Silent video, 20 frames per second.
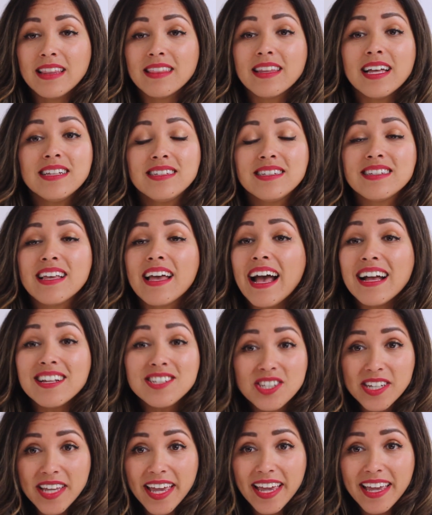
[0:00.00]
Let's
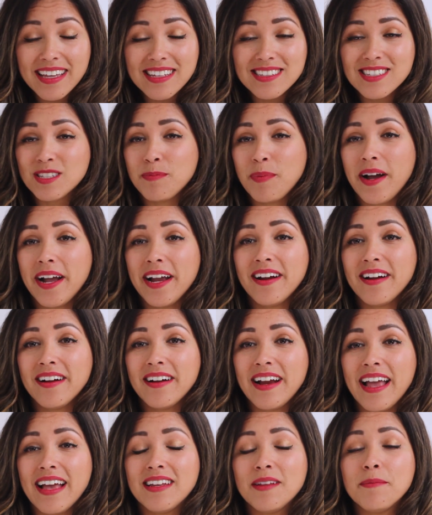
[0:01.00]
educate,
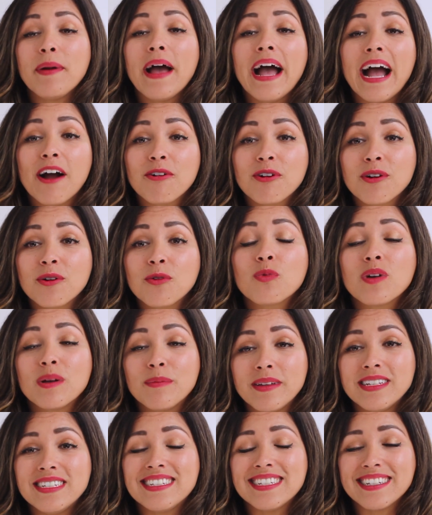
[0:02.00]
inspire, and empower
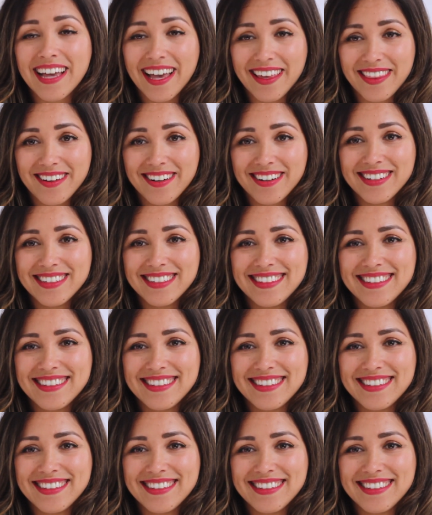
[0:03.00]
women together.